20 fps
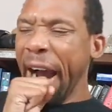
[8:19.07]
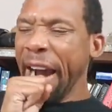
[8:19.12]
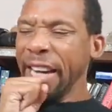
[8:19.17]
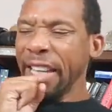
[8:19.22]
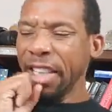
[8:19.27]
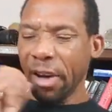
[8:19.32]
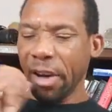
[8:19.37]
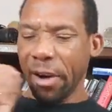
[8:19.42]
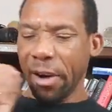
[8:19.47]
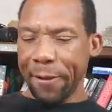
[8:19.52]

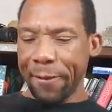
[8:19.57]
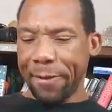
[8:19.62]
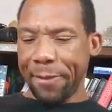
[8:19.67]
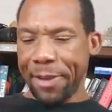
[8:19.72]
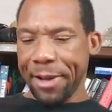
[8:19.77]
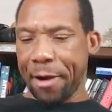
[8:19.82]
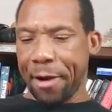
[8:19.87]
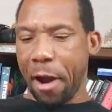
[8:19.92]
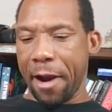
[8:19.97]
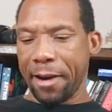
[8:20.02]
So the
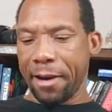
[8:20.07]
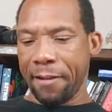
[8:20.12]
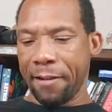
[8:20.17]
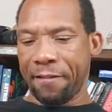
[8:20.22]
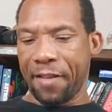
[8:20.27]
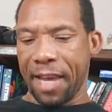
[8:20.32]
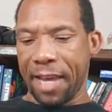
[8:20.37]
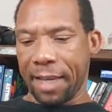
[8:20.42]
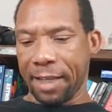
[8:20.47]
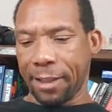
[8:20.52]
cardinal
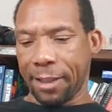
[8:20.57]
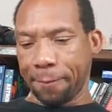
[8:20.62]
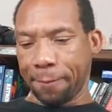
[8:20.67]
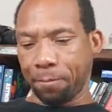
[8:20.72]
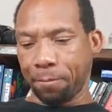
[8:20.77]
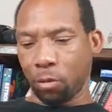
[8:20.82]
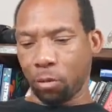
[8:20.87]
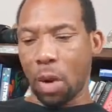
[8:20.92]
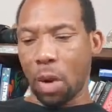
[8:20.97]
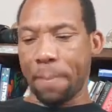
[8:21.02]
phase
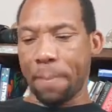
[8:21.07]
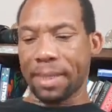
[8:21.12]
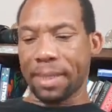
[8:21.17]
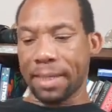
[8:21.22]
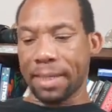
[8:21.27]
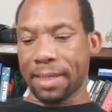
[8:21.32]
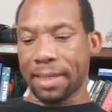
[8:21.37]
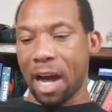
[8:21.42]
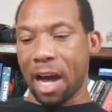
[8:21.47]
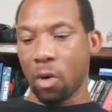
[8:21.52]

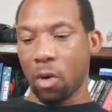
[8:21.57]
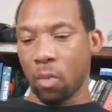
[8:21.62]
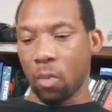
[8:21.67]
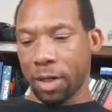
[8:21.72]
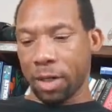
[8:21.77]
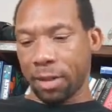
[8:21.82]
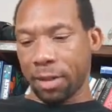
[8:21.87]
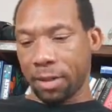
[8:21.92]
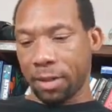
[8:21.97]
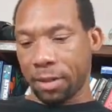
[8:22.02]
represents
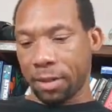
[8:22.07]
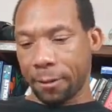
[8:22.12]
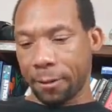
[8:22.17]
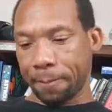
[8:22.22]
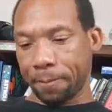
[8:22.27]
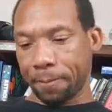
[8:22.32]
outwards.